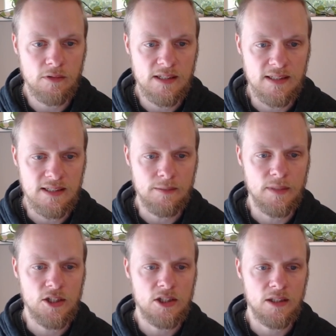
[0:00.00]

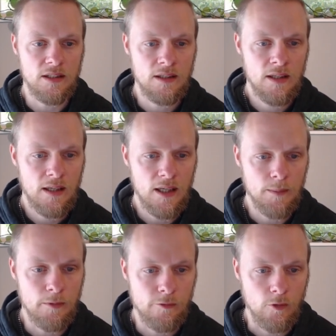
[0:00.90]
estimation and
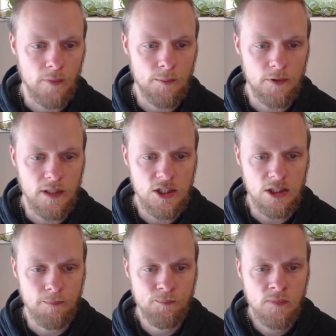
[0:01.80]
performed the prediction.
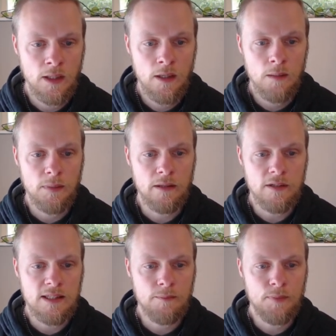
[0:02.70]
But there
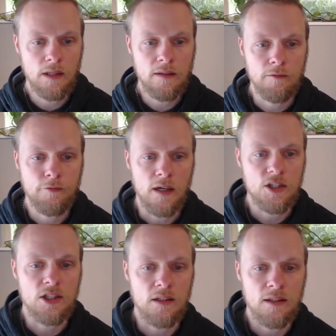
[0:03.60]
is a built-in
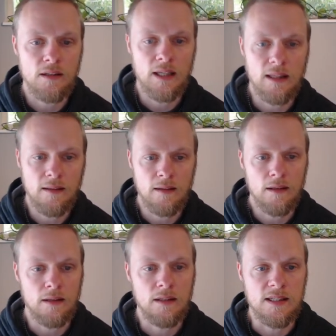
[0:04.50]
function that
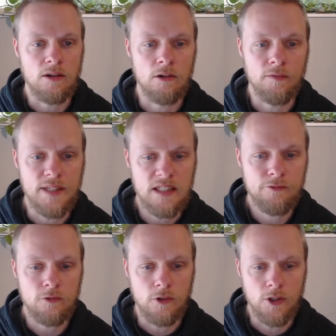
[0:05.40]
does all of this
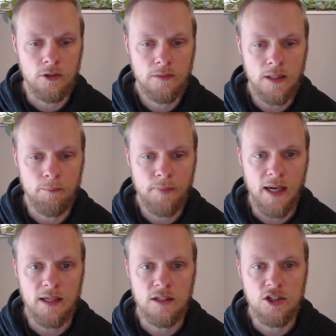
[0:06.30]
for you and
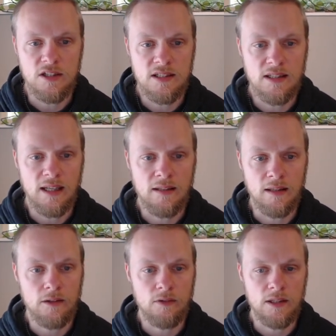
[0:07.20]
packages that
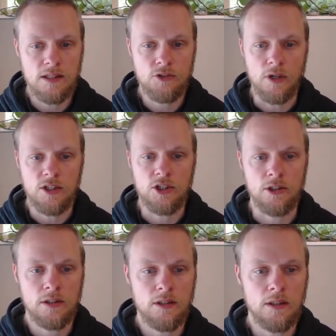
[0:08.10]
into a structure,
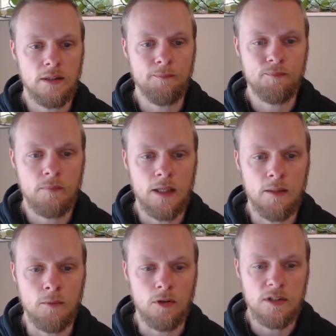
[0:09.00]
a
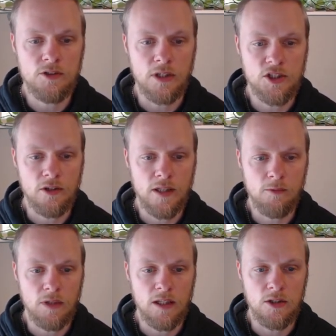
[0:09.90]
model structure that
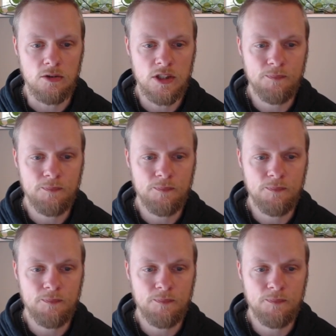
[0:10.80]
we can use.